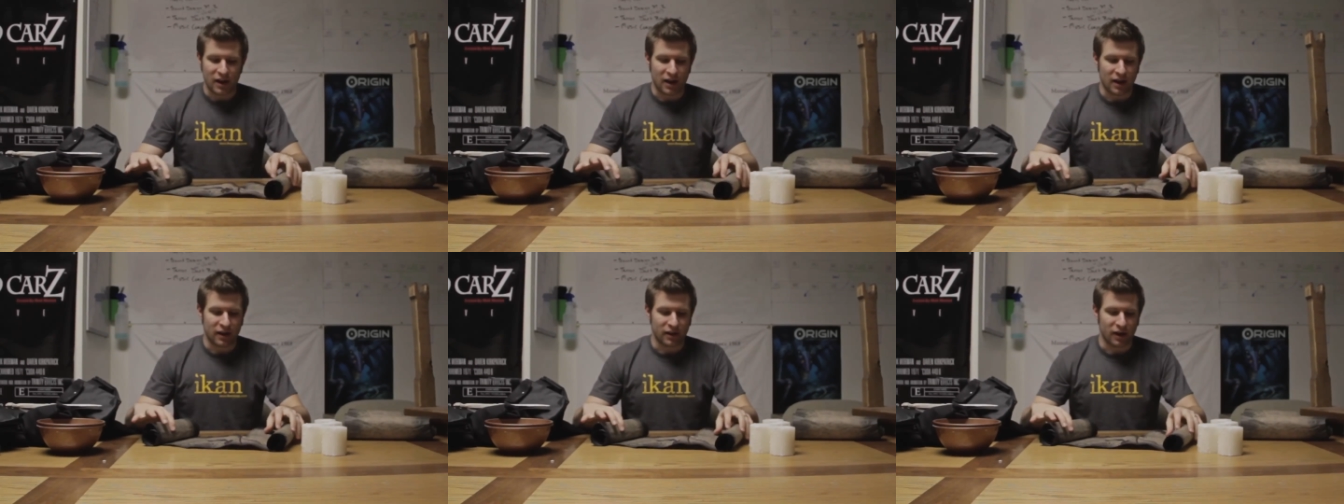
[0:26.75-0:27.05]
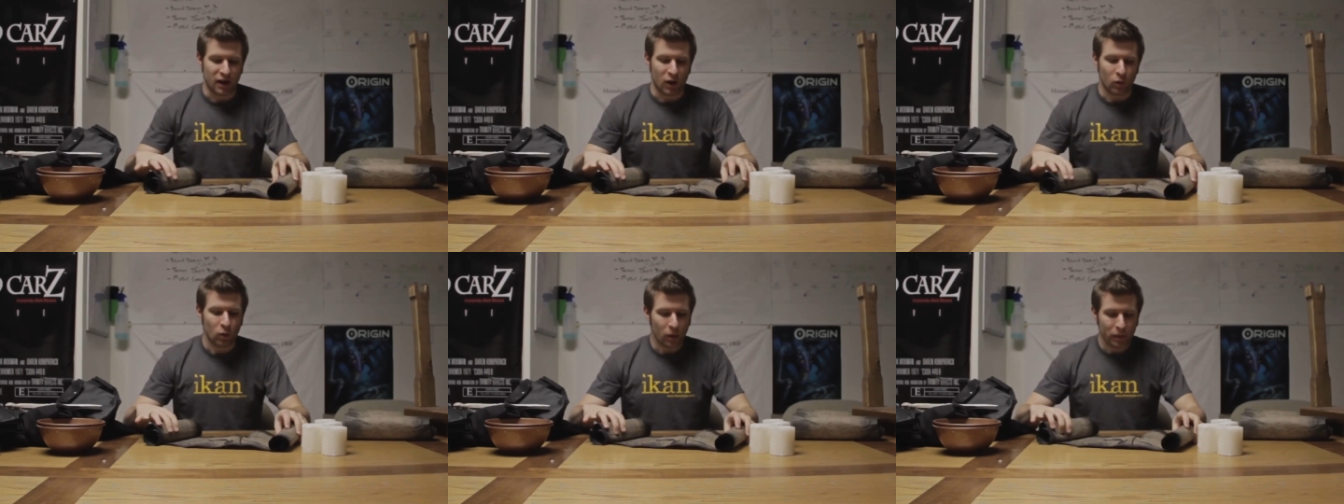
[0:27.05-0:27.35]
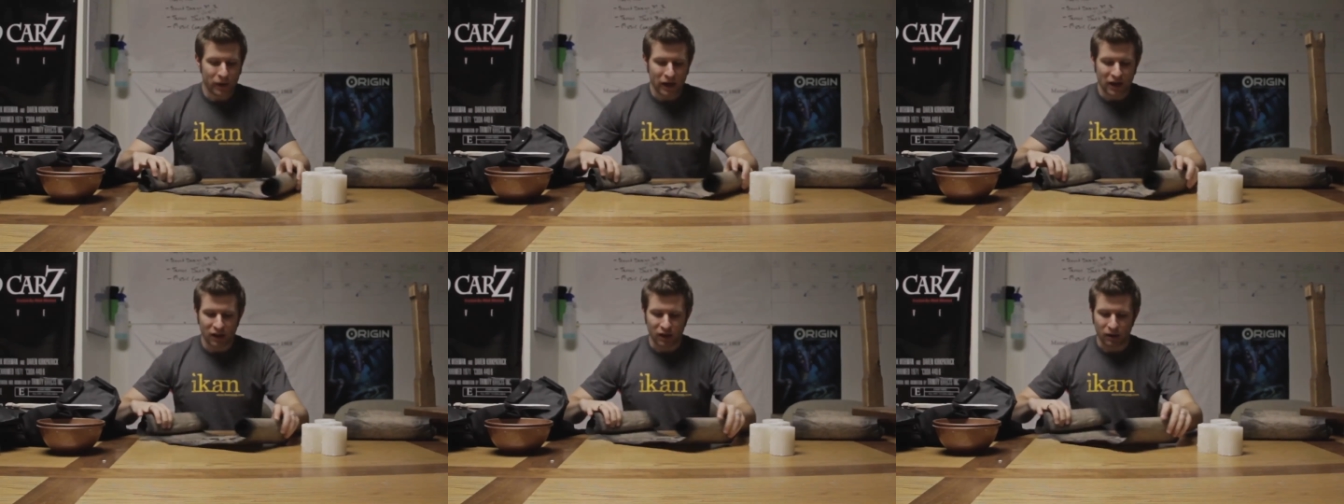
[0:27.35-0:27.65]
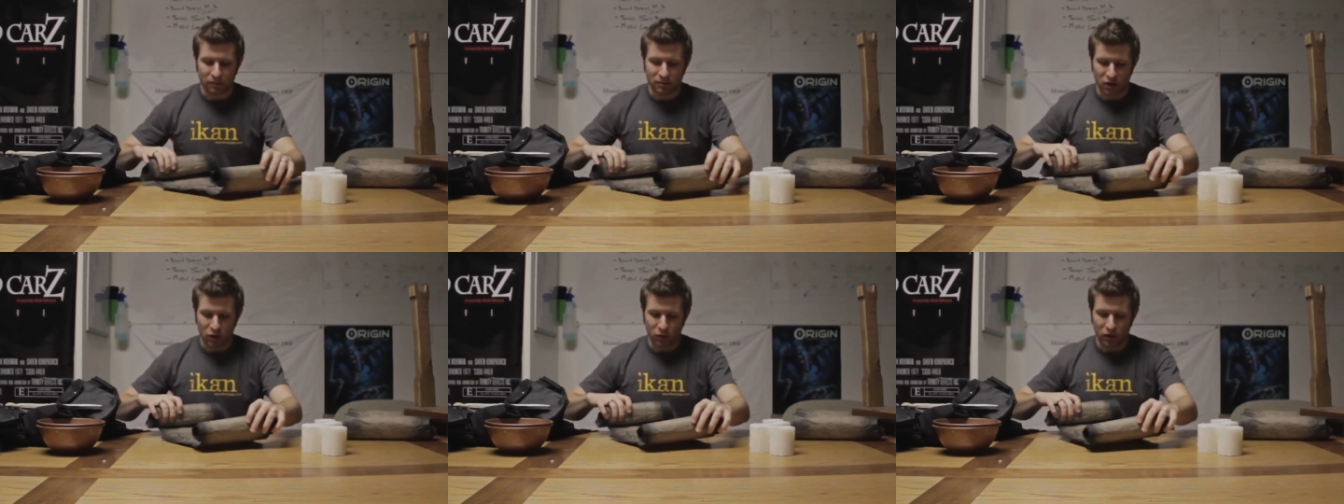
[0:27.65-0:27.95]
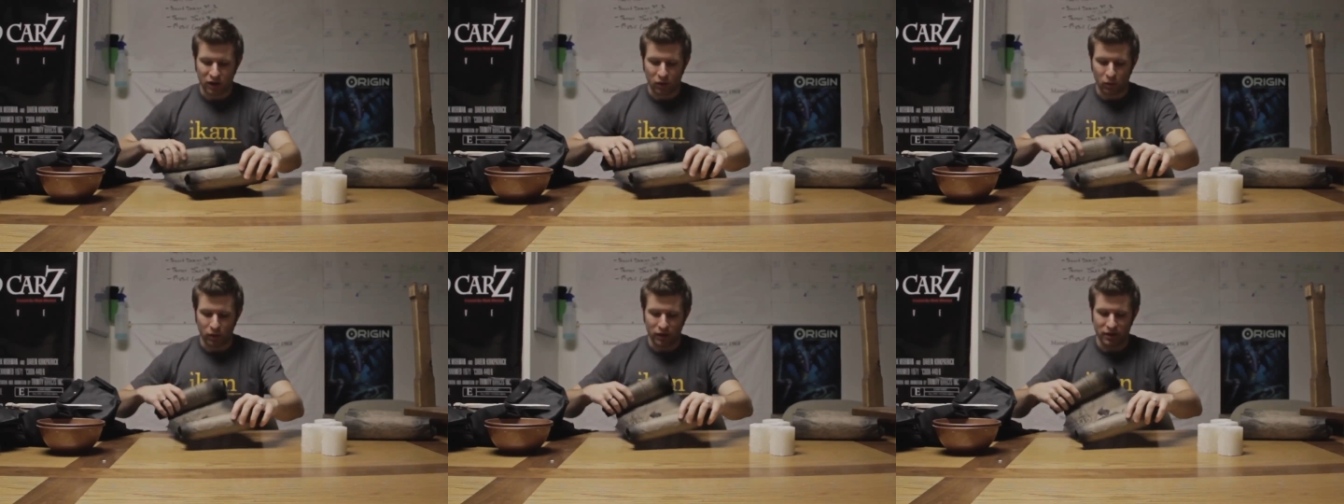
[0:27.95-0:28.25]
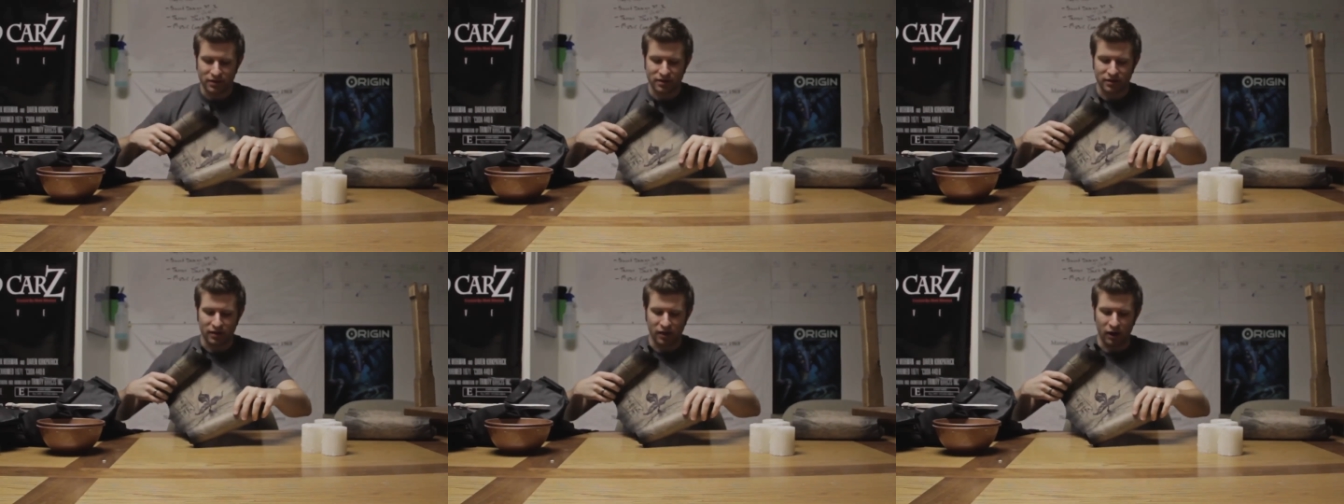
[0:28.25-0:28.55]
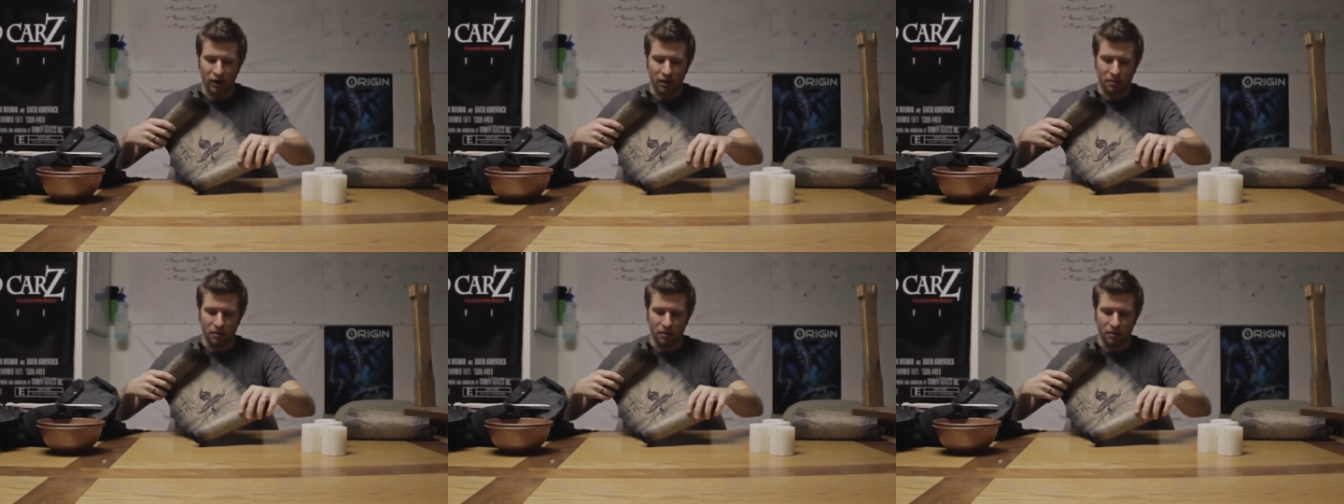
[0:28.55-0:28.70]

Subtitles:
And what we ended up doing was